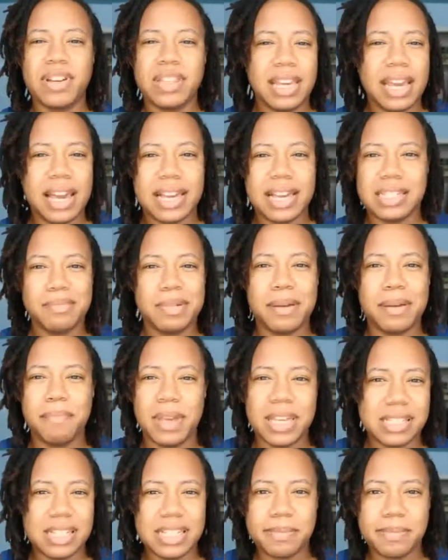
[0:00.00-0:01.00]
has to be a
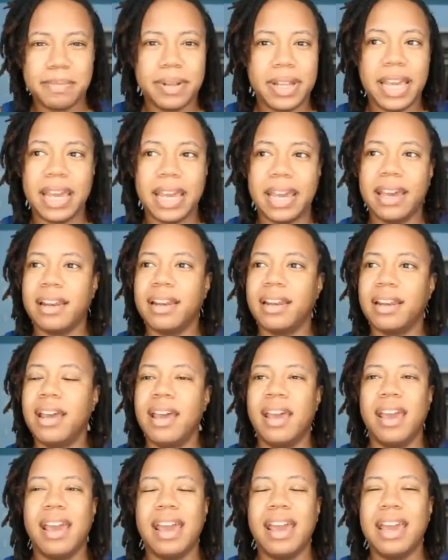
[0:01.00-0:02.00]
business plan.
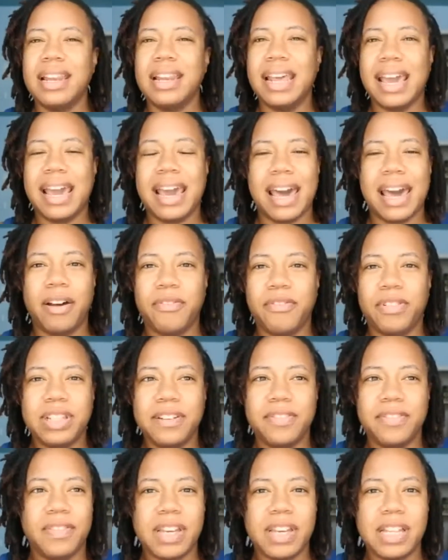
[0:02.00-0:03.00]
And I really
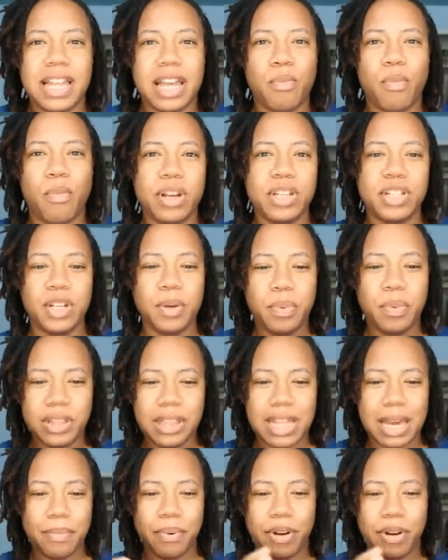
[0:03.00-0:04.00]
feel like once you put
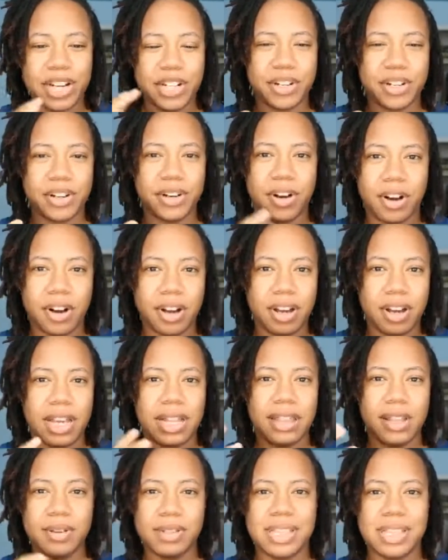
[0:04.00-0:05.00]
that pressure on
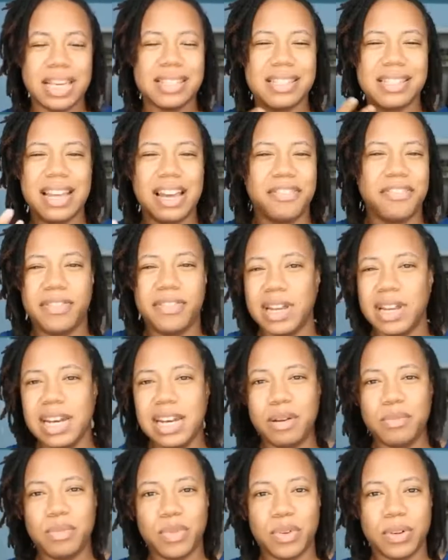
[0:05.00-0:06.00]
those things, it's not fun
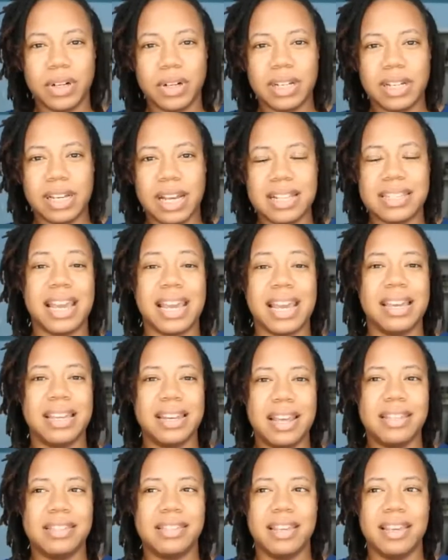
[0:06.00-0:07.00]
anymore. It's like
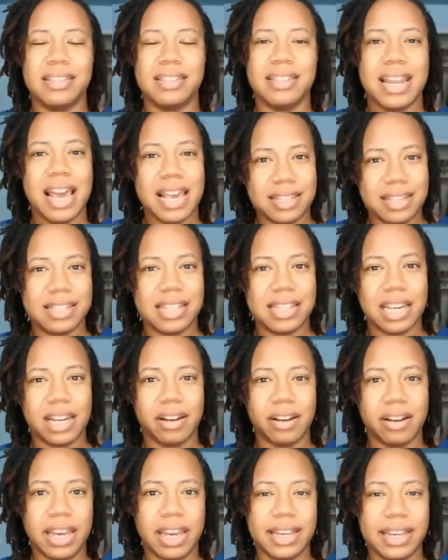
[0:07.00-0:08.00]
it's
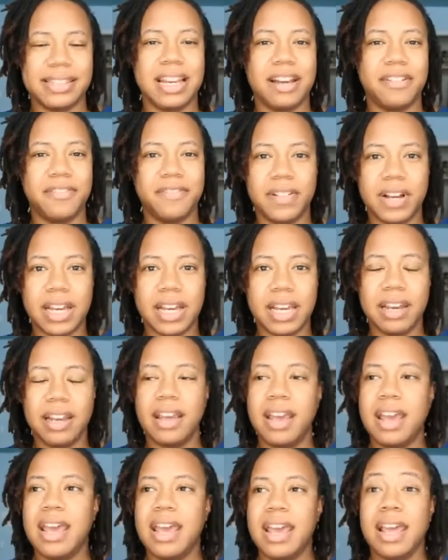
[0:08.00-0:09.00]
necessary. It's not
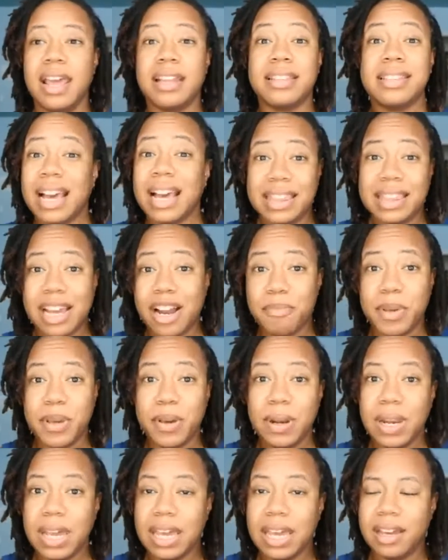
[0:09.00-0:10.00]
fun. It's not
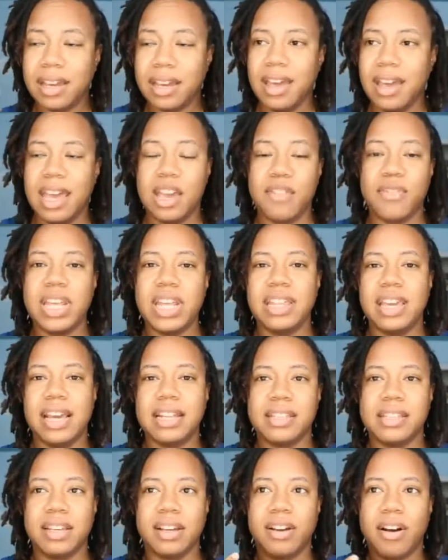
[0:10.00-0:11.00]
therapeutic. If anything,
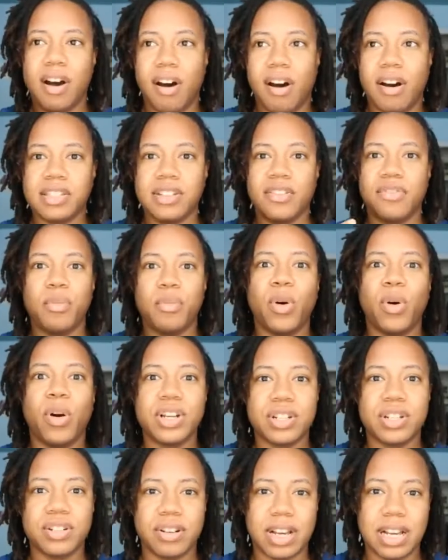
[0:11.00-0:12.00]
it's a cause of more
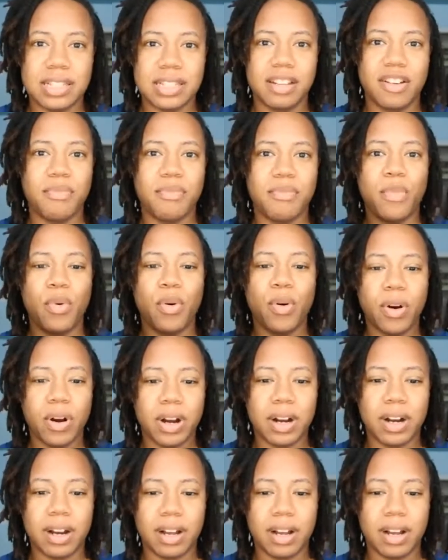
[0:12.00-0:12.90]
stress, of more